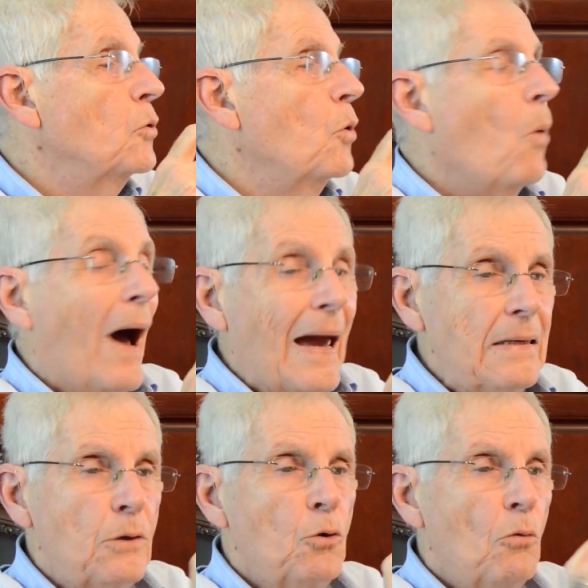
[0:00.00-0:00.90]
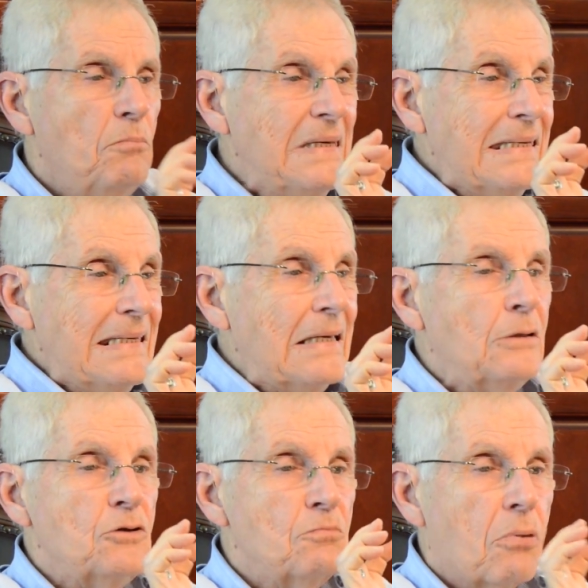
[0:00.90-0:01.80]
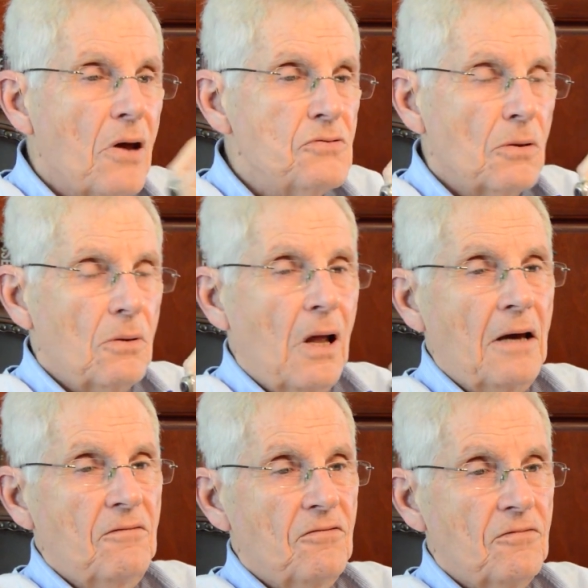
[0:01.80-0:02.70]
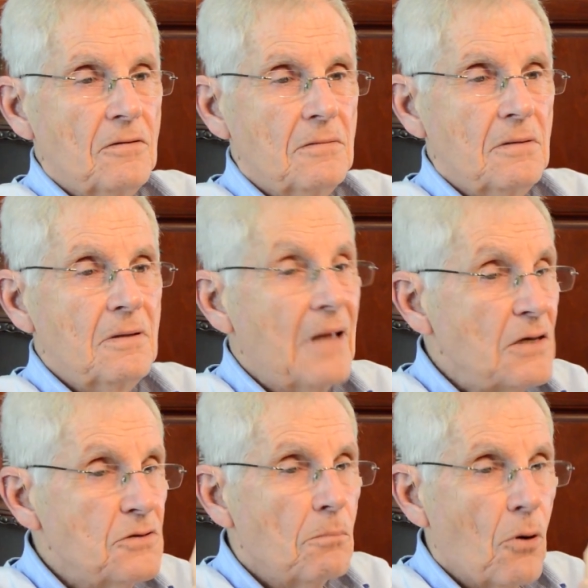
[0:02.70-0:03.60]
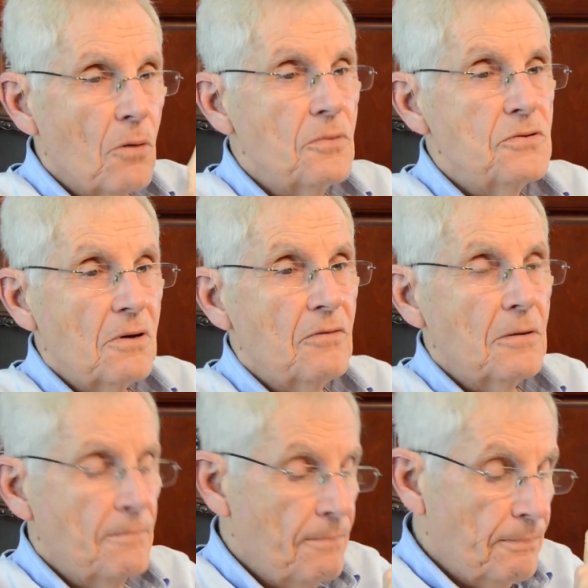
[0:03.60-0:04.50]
to to heighten your being in this present life. That's the purpose of it.